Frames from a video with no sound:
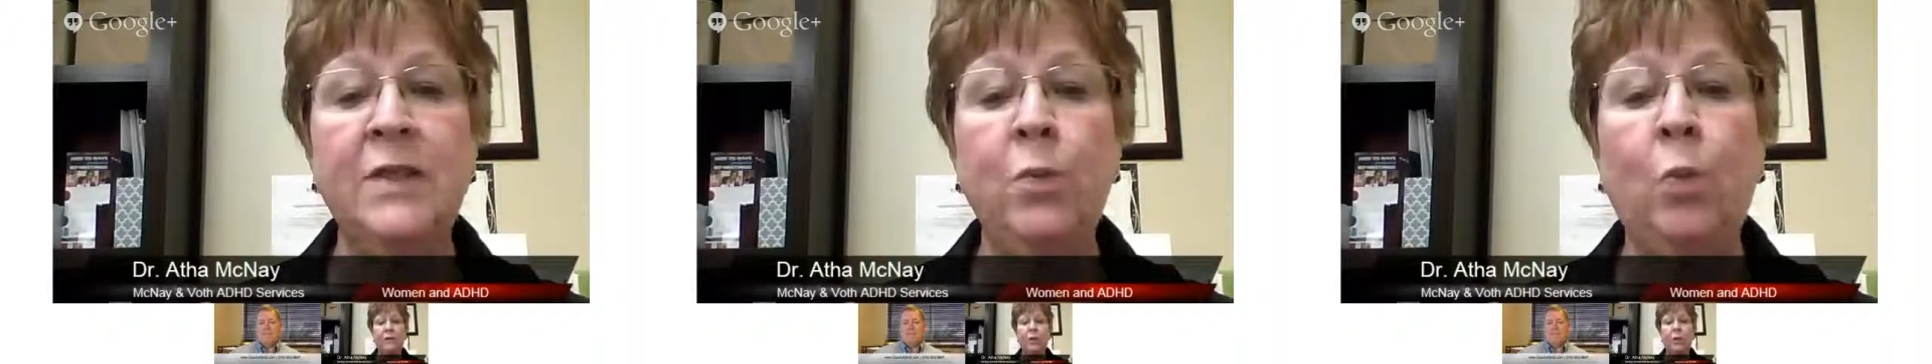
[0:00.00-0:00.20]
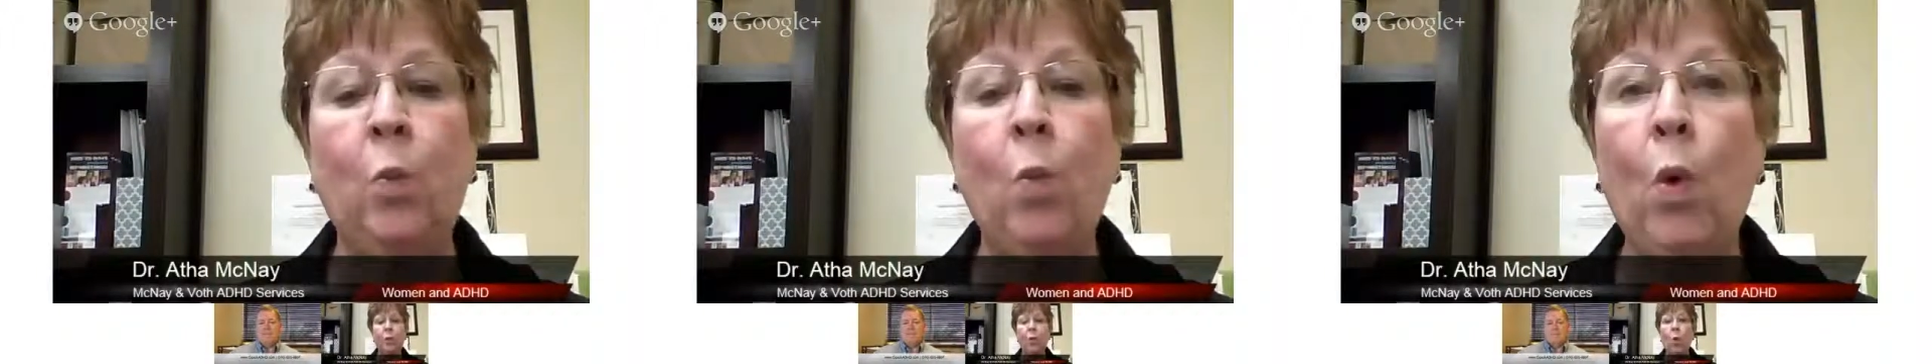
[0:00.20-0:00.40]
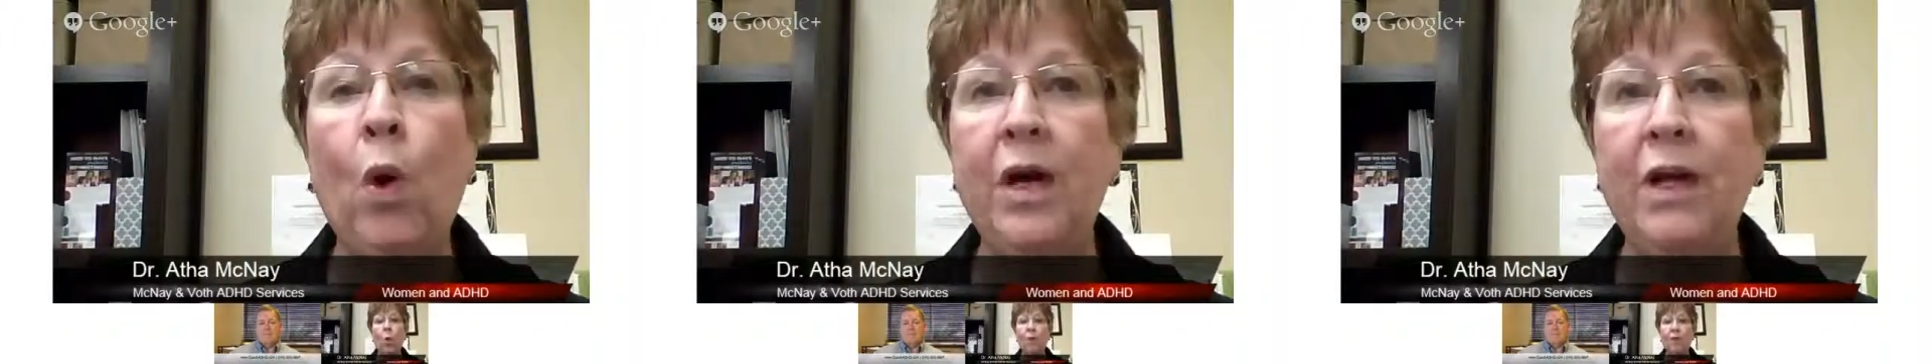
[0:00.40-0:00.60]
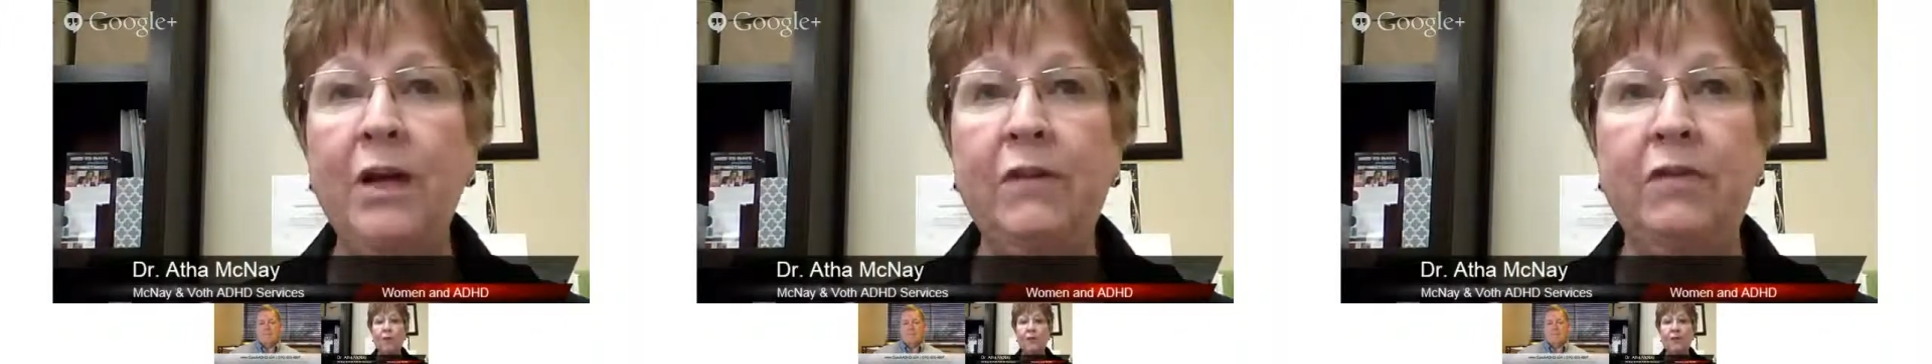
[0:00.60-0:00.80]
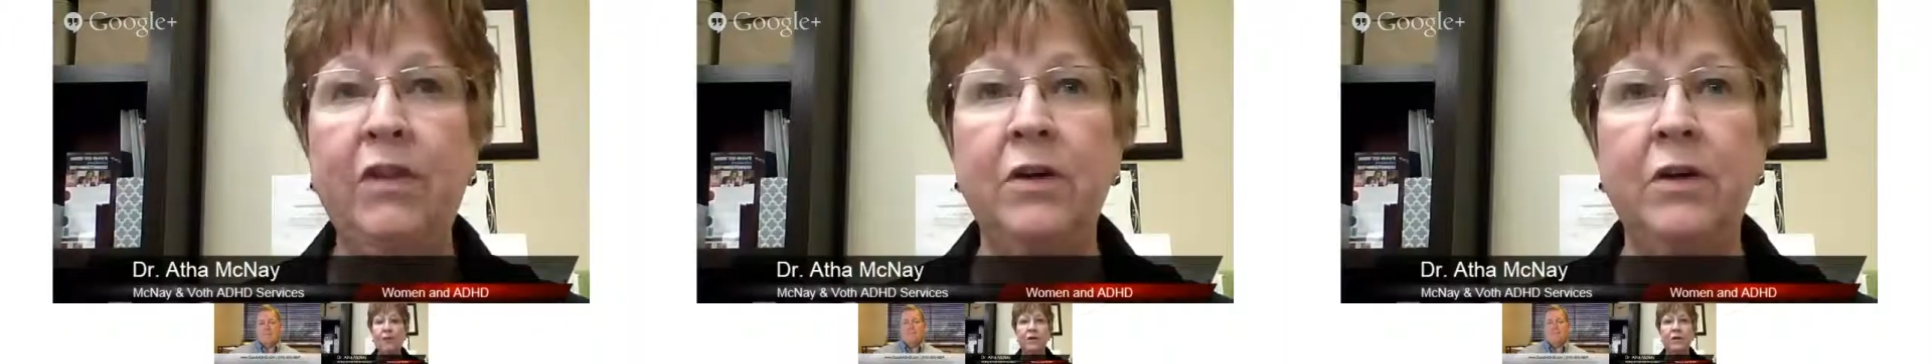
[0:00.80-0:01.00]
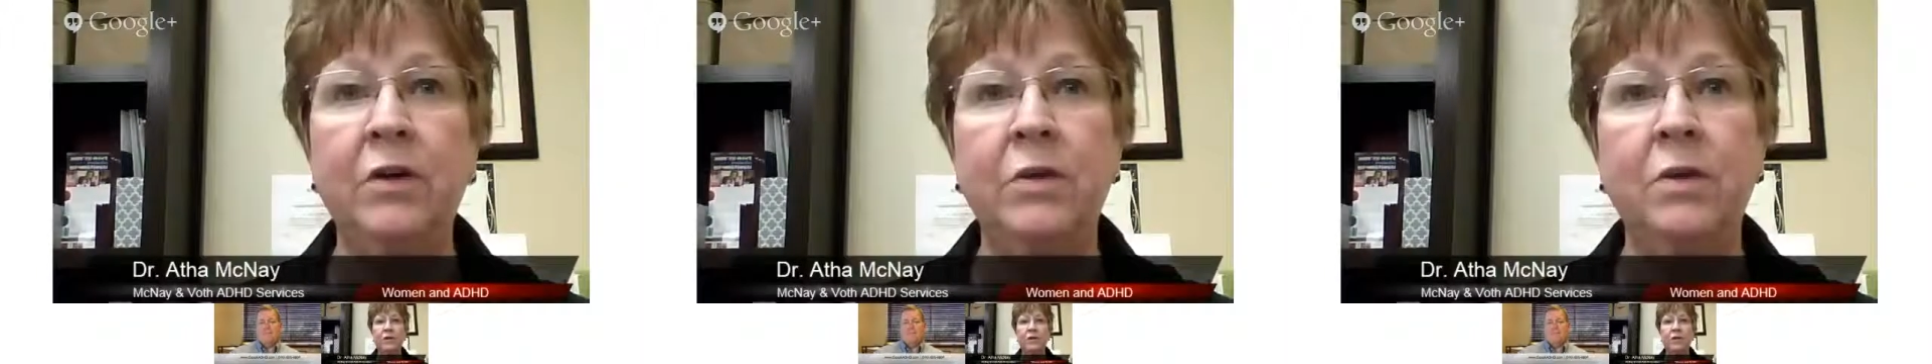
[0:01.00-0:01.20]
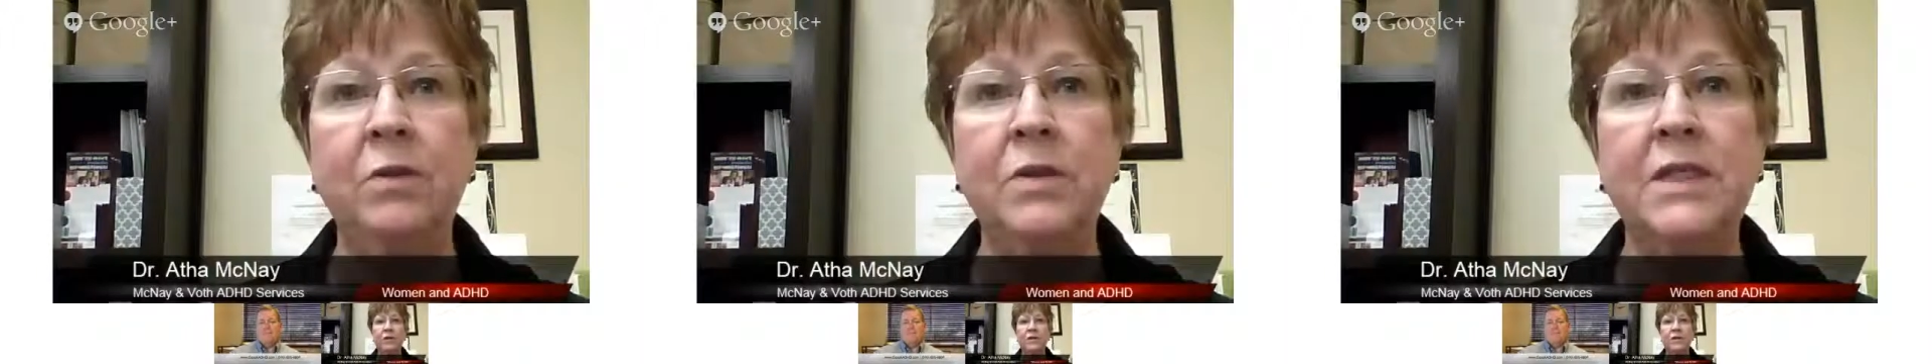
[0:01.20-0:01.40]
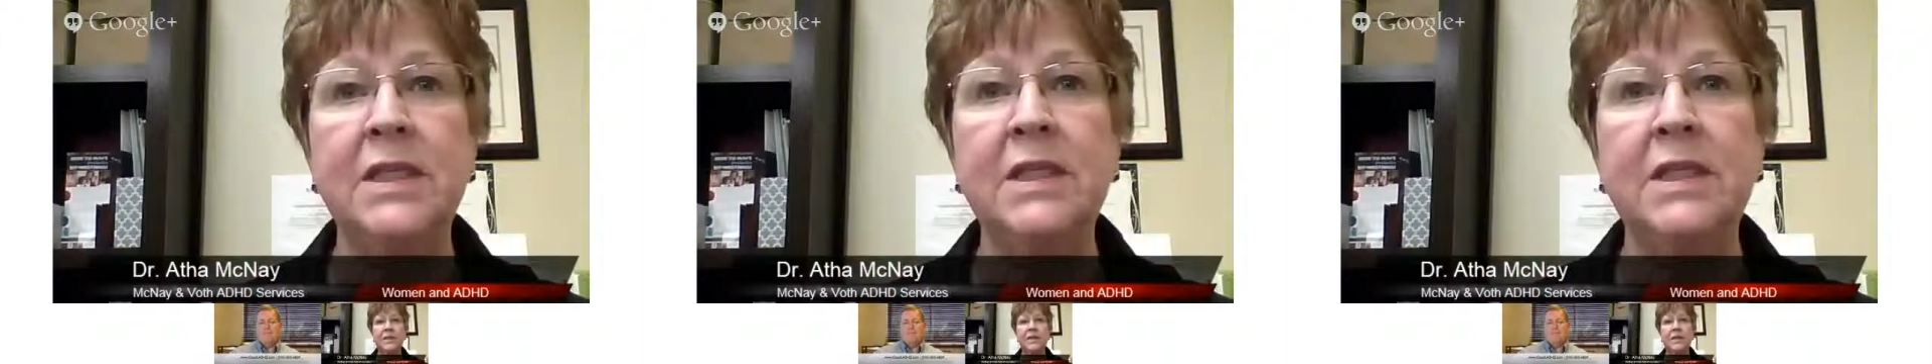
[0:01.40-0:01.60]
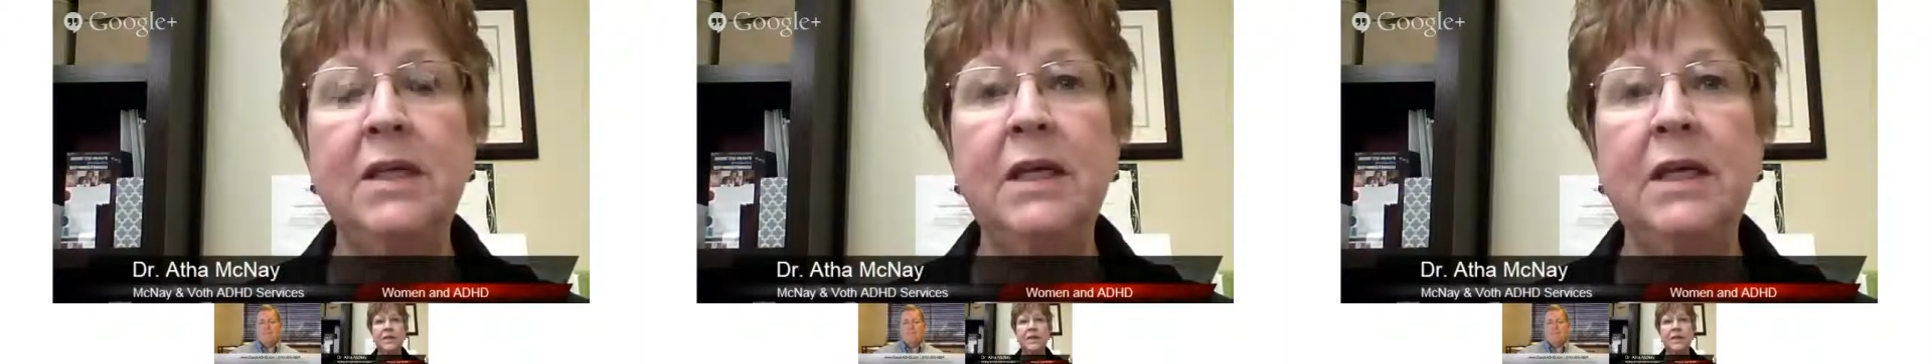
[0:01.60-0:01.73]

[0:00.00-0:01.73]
One of those